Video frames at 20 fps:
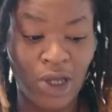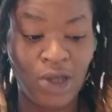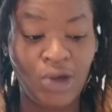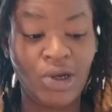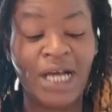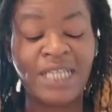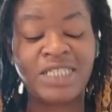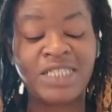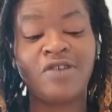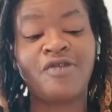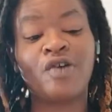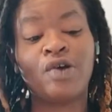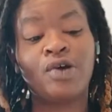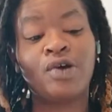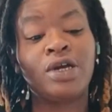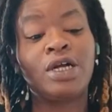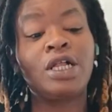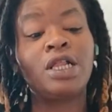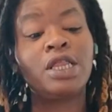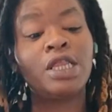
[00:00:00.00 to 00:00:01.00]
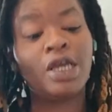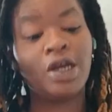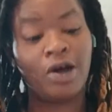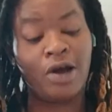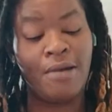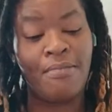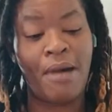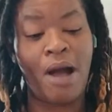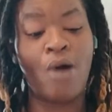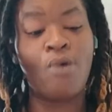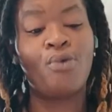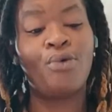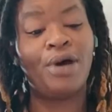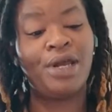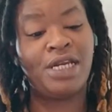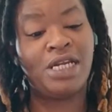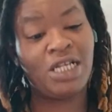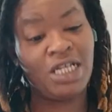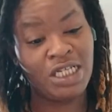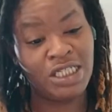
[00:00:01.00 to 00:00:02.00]
You guys are very clear about what
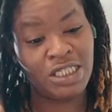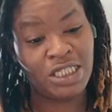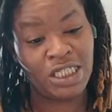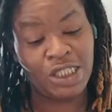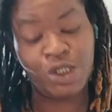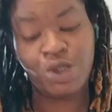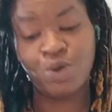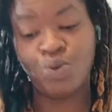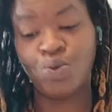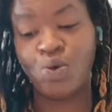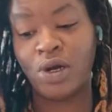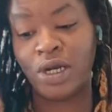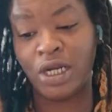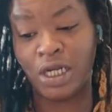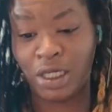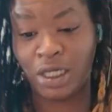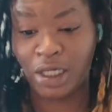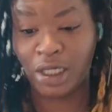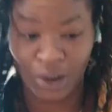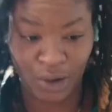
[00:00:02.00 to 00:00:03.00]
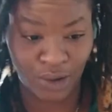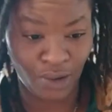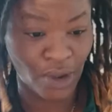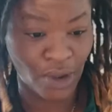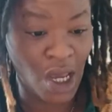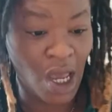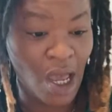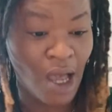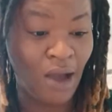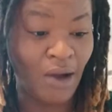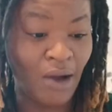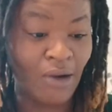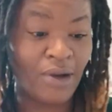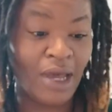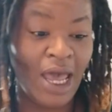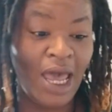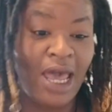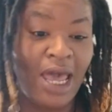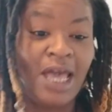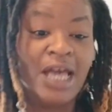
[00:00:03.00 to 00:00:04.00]
it is that you want to do,
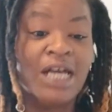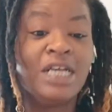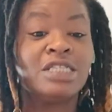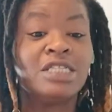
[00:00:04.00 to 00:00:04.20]
okay?